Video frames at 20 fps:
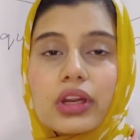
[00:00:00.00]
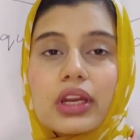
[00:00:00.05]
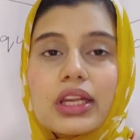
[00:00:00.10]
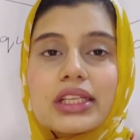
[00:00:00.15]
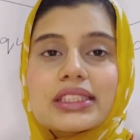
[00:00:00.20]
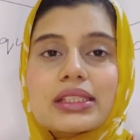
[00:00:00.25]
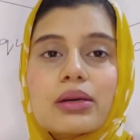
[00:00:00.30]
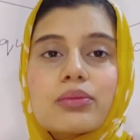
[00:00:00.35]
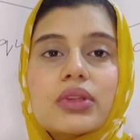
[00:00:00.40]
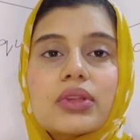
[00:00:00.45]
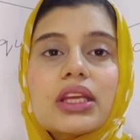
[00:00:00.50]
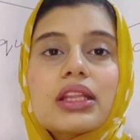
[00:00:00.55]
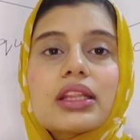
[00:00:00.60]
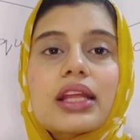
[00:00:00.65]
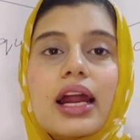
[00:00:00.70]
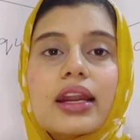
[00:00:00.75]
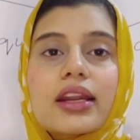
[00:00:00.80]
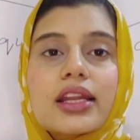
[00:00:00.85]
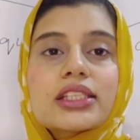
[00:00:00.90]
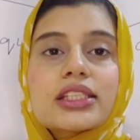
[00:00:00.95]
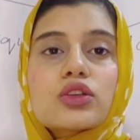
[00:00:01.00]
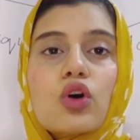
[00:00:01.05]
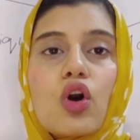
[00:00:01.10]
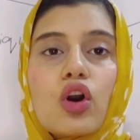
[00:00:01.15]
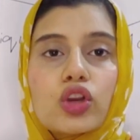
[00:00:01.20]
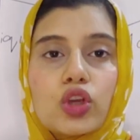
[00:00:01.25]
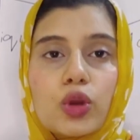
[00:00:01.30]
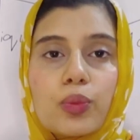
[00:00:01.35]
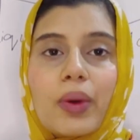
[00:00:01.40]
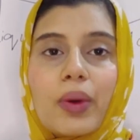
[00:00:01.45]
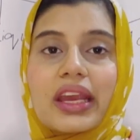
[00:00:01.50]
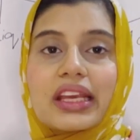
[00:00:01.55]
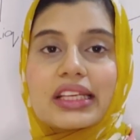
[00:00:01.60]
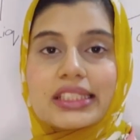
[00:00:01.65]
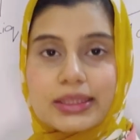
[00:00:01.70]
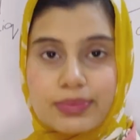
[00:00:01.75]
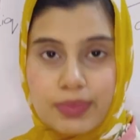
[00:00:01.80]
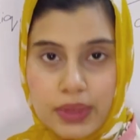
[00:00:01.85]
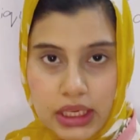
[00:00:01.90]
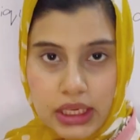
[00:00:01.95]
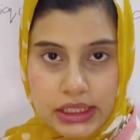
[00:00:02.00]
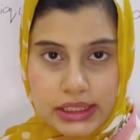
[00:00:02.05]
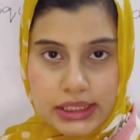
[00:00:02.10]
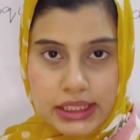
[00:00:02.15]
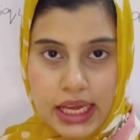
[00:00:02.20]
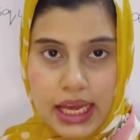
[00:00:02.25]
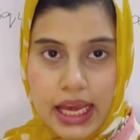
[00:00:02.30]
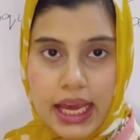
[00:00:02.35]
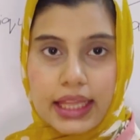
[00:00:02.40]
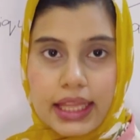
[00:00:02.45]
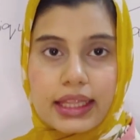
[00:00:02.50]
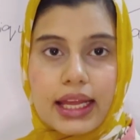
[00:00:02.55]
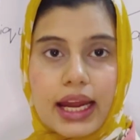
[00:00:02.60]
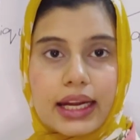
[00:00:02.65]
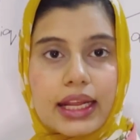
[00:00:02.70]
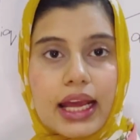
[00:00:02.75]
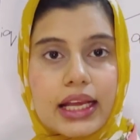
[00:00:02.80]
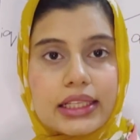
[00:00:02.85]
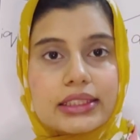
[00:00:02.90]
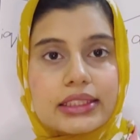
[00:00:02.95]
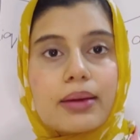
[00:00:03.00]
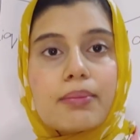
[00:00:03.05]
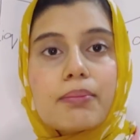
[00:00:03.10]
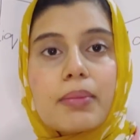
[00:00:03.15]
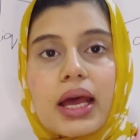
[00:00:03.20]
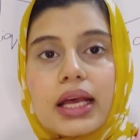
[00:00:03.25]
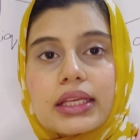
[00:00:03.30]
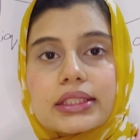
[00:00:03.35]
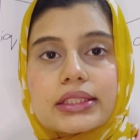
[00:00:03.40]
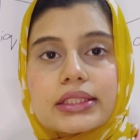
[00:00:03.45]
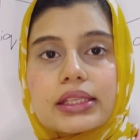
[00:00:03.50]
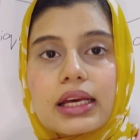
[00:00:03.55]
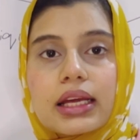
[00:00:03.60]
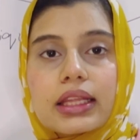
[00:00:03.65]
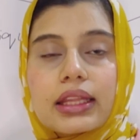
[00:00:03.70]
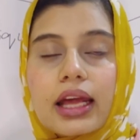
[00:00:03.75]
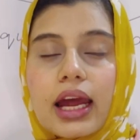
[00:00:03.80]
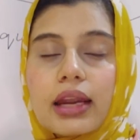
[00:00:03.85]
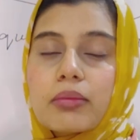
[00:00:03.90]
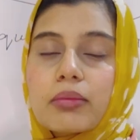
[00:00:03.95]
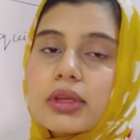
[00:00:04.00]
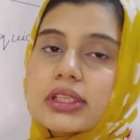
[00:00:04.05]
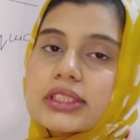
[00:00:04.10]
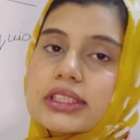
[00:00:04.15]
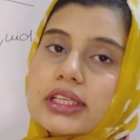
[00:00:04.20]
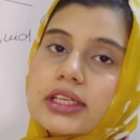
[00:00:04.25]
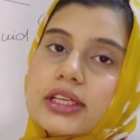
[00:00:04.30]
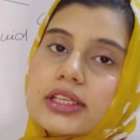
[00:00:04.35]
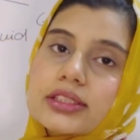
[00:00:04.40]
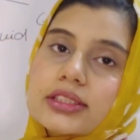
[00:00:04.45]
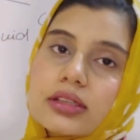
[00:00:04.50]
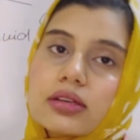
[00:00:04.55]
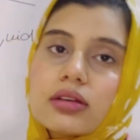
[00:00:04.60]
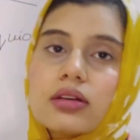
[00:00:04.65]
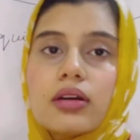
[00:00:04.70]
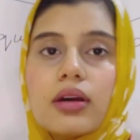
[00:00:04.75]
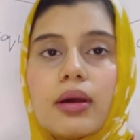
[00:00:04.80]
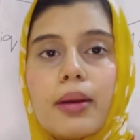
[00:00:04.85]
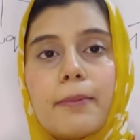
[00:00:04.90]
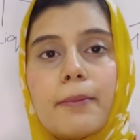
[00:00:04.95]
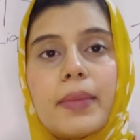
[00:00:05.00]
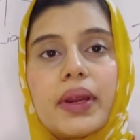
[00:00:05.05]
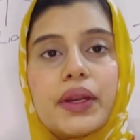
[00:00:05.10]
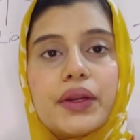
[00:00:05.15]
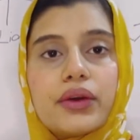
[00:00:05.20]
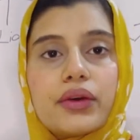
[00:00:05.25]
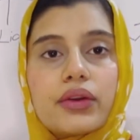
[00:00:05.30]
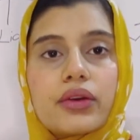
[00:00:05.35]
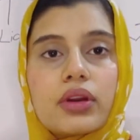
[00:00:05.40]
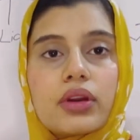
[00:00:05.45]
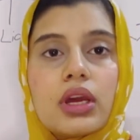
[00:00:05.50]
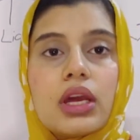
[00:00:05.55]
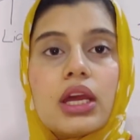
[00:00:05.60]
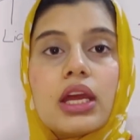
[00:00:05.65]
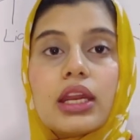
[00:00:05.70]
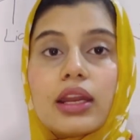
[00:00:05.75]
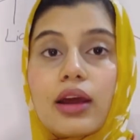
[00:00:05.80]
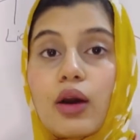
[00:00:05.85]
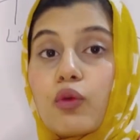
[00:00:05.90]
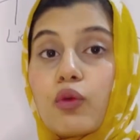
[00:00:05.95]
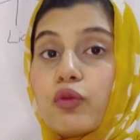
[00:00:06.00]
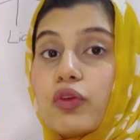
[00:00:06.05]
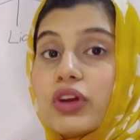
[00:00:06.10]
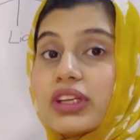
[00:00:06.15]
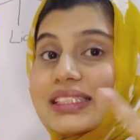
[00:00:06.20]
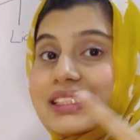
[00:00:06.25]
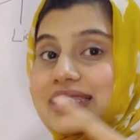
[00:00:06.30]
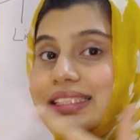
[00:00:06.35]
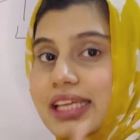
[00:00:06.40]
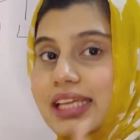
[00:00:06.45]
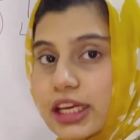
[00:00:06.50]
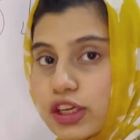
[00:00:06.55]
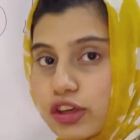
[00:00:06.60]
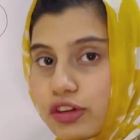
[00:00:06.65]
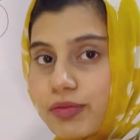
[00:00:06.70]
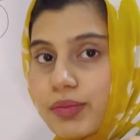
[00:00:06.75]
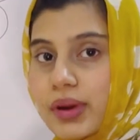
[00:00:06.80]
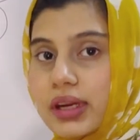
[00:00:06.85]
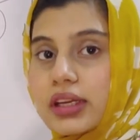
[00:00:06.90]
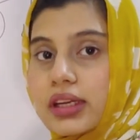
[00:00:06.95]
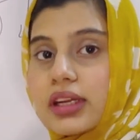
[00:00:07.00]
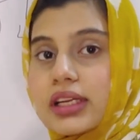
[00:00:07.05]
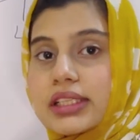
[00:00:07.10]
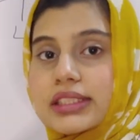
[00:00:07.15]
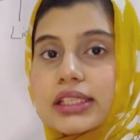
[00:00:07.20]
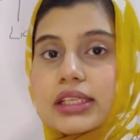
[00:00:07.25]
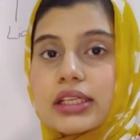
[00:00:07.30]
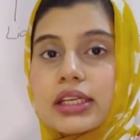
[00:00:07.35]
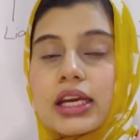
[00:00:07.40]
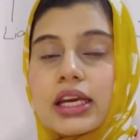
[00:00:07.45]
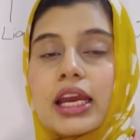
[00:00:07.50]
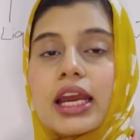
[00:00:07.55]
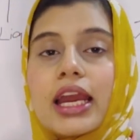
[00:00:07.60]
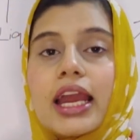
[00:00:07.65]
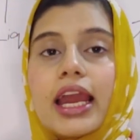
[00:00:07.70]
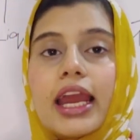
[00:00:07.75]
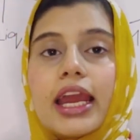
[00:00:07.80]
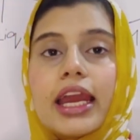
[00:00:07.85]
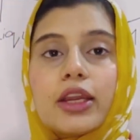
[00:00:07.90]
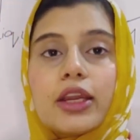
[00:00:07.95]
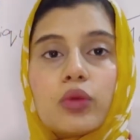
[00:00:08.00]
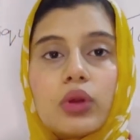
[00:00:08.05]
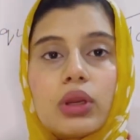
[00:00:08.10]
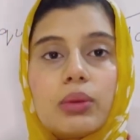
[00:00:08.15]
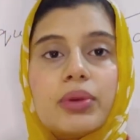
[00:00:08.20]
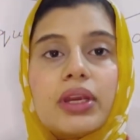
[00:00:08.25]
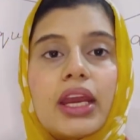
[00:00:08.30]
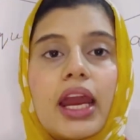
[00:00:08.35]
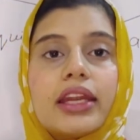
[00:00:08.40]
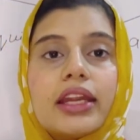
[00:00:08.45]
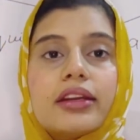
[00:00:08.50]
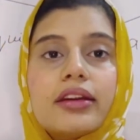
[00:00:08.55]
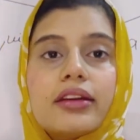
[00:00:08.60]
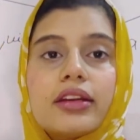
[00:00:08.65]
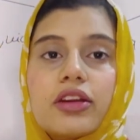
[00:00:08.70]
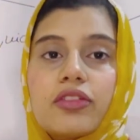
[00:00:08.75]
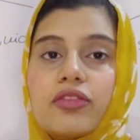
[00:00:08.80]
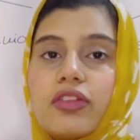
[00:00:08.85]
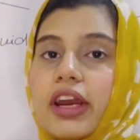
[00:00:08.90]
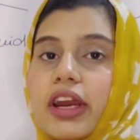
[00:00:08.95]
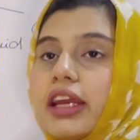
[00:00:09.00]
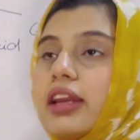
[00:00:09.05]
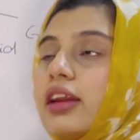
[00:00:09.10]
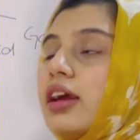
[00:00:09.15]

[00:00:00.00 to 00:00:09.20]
something that is occupying space and that has some mass. That means it is a matter. Now which state of matter is it? It will be identified